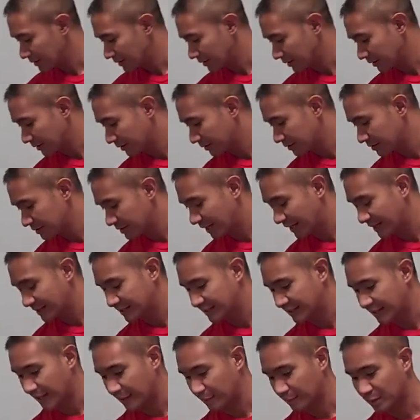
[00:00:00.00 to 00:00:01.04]
Another
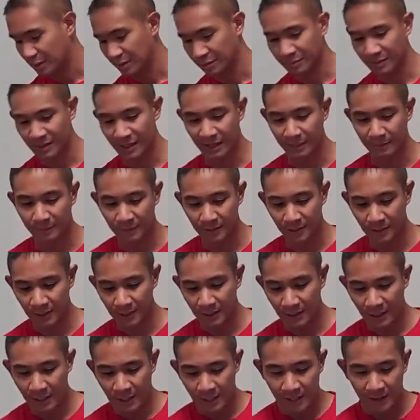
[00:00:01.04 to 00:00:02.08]
nice GameCube game.
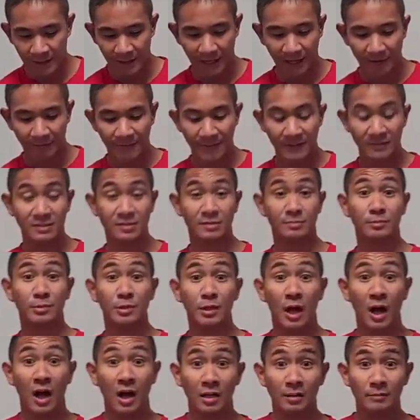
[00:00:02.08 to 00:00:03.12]
Then I found some
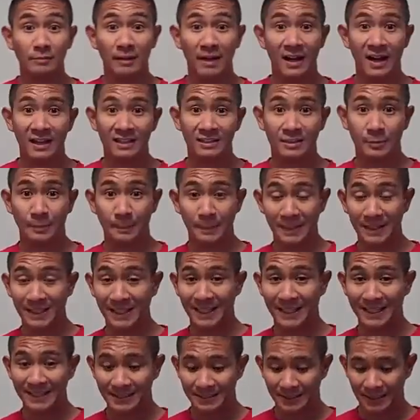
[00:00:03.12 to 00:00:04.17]
long box
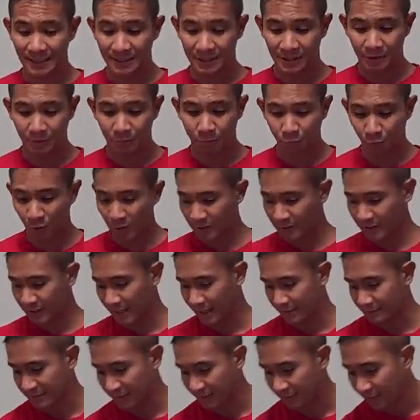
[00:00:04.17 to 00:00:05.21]
PlayStation 1
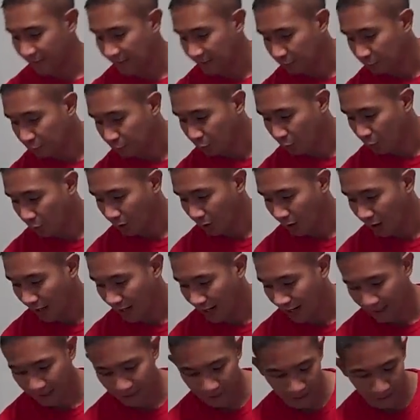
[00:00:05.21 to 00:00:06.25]
games. I found
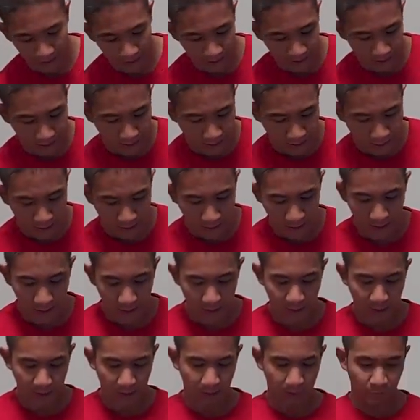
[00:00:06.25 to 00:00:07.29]
Warhawk.
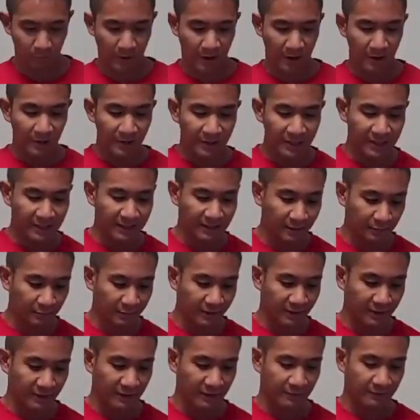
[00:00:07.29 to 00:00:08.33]
Uh, Rarity
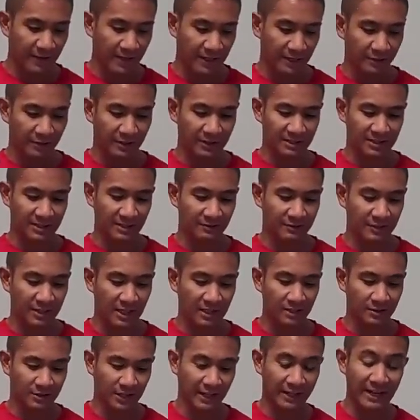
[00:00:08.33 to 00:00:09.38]
3, valued at
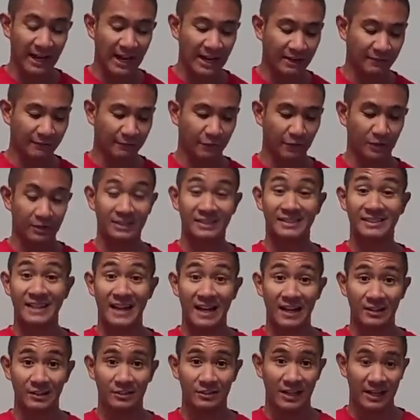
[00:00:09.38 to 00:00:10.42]
$7. I got it for
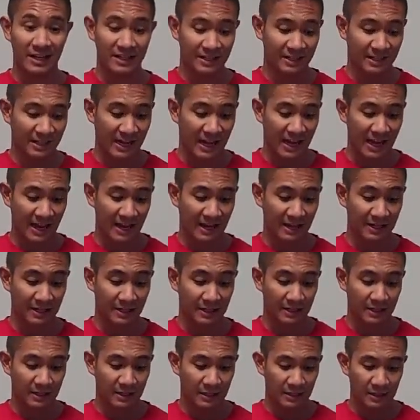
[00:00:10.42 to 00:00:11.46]

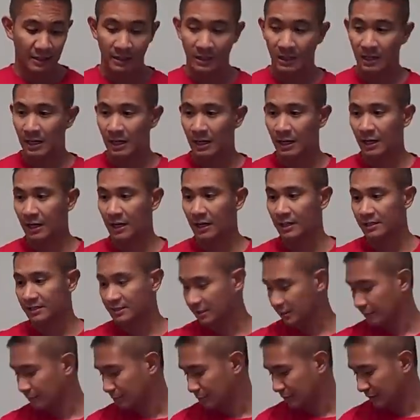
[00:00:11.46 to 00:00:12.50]
$1.99. Uh, it's
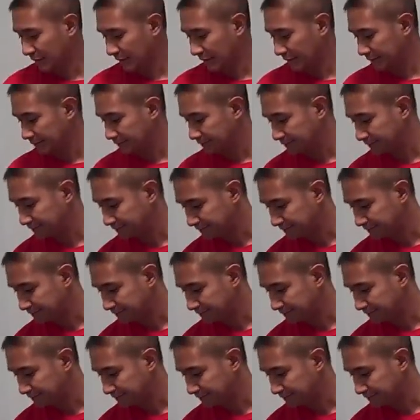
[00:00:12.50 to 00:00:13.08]
complete.